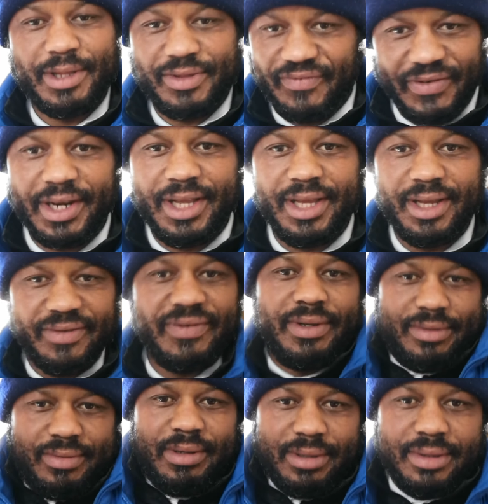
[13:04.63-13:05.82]
It very,
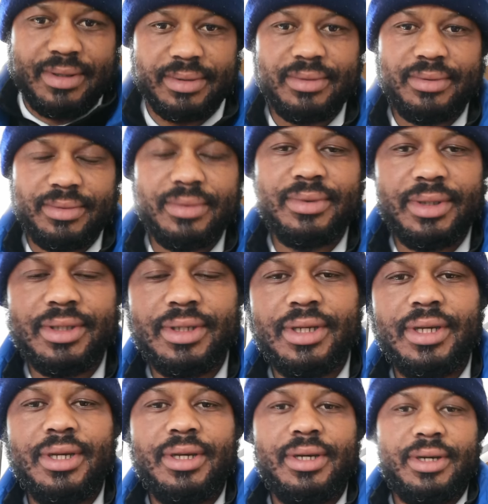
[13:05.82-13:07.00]
uh,
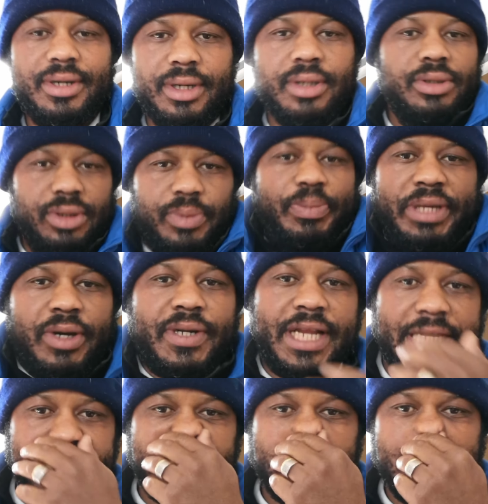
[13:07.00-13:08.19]
uh you be
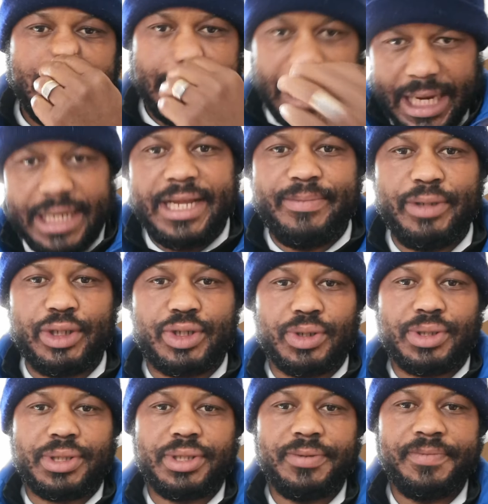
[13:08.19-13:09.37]
honest. Tell them the
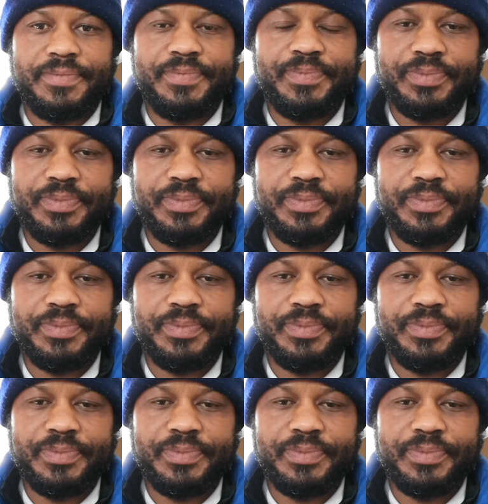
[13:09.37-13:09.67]
truth.